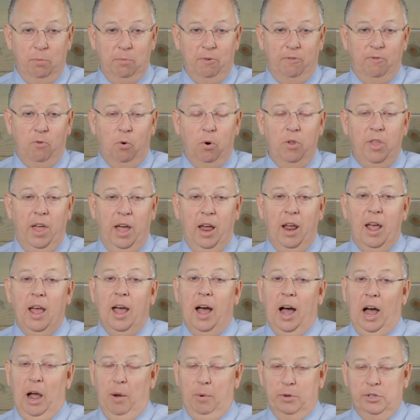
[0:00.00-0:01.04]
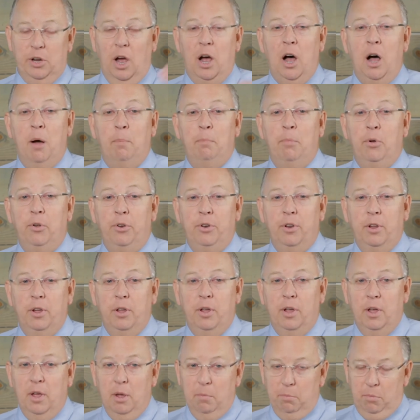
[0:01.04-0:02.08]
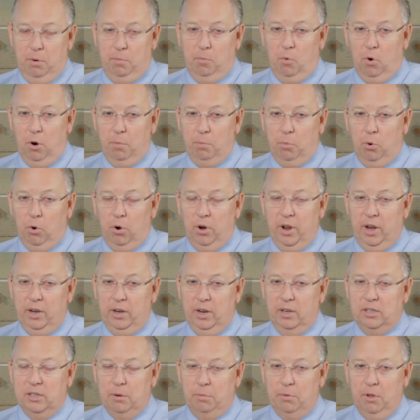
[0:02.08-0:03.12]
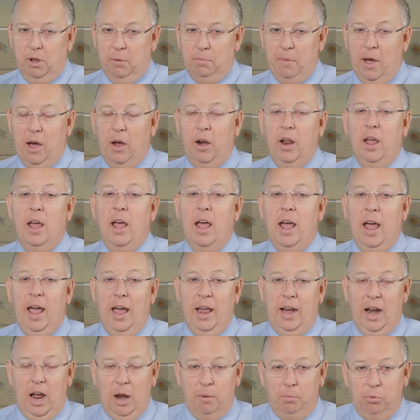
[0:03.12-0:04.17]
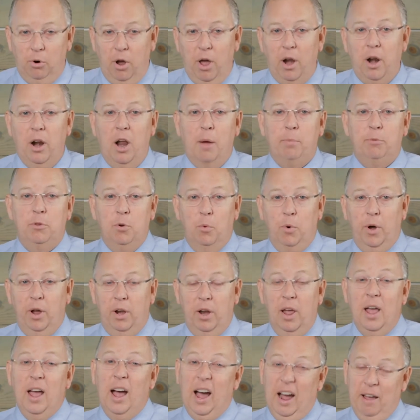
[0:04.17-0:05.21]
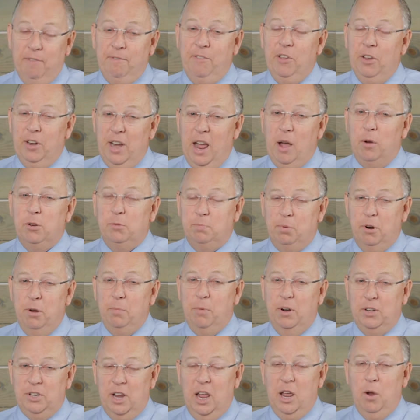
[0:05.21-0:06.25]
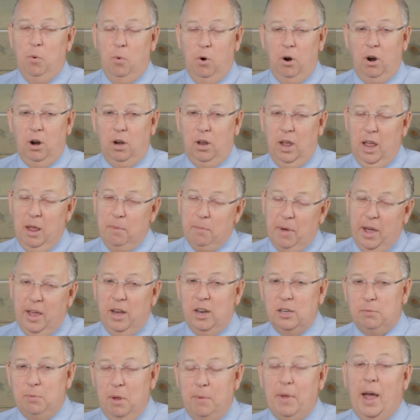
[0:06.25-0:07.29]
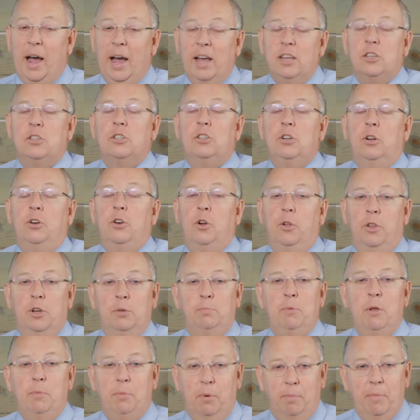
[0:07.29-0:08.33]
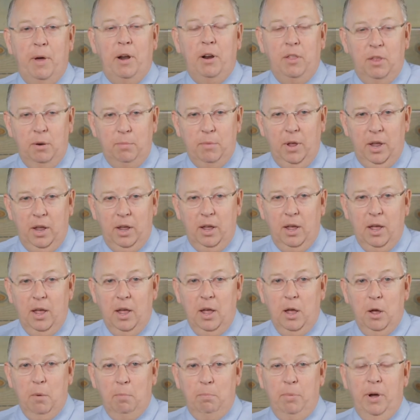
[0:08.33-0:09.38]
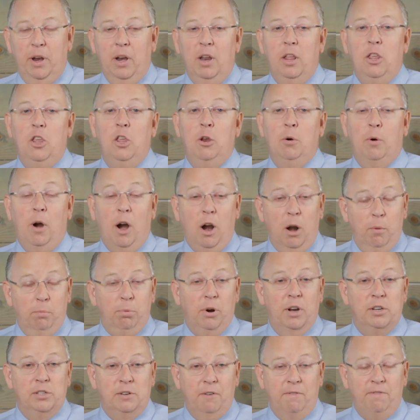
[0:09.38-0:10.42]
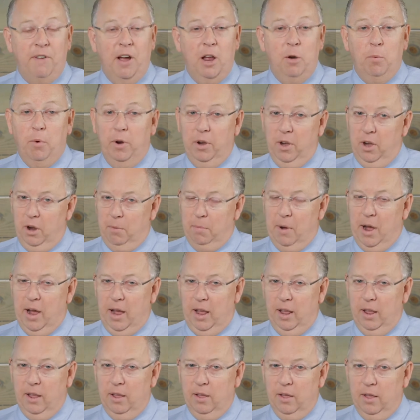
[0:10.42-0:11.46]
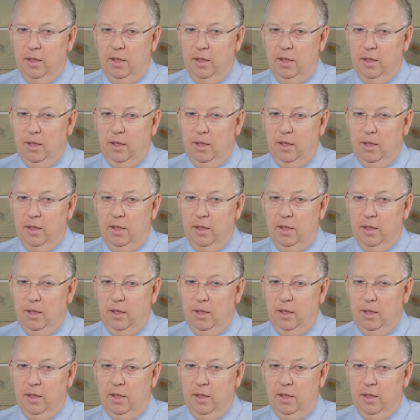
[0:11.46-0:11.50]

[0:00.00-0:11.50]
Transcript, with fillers: before that. I was humbled, but more importantly, I did something about it. And I brought it up to what I feel now is pretty much A work, A minus maybe. I still know those people better than me, but you're hard pressed to find one nearby